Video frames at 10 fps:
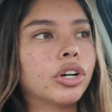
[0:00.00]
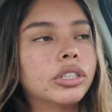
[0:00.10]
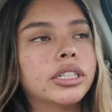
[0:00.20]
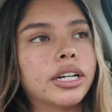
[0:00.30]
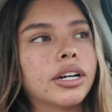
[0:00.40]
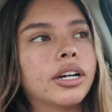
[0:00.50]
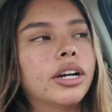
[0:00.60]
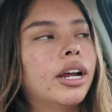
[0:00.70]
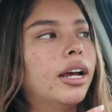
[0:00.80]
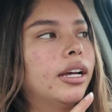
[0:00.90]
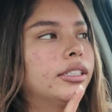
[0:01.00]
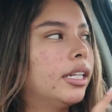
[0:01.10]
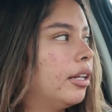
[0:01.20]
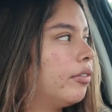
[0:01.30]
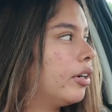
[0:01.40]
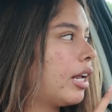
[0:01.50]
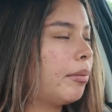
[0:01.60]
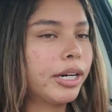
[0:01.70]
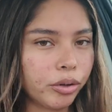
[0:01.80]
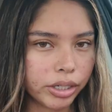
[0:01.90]
earlier delivered at
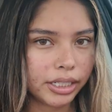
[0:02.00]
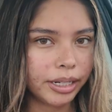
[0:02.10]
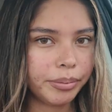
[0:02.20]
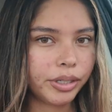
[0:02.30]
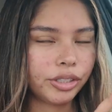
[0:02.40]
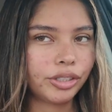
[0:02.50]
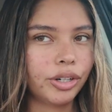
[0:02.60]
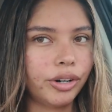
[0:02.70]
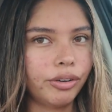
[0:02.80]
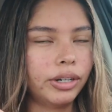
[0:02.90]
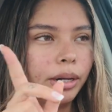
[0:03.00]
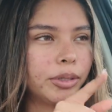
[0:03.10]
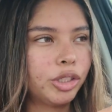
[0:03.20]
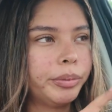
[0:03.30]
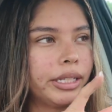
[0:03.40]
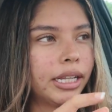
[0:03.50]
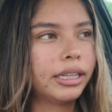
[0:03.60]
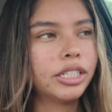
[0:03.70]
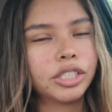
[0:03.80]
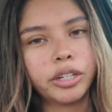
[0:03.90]
my doorstep. So I'm assuming that
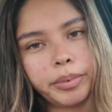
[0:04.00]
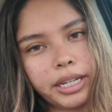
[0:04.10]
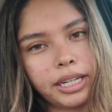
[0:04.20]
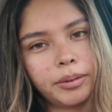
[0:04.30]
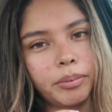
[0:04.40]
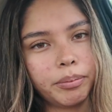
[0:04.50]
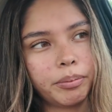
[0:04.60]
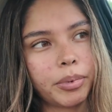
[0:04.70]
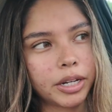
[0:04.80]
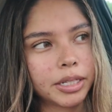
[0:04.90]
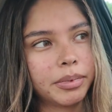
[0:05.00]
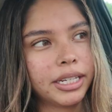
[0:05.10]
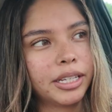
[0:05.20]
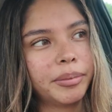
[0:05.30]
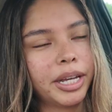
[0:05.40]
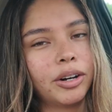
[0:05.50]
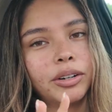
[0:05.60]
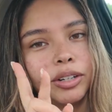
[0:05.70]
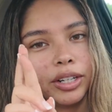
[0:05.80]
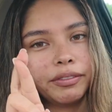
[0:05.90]
this could be possibly in the mail.
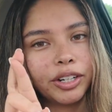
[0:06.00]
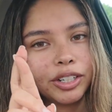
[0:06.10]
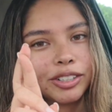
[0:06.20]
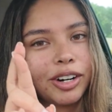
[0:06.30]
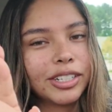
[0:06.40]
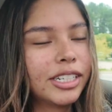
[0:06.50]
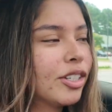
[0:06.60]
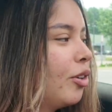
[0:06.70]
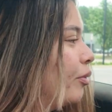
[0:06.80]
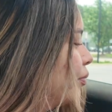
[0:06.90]
Fingers crossed. Let's go.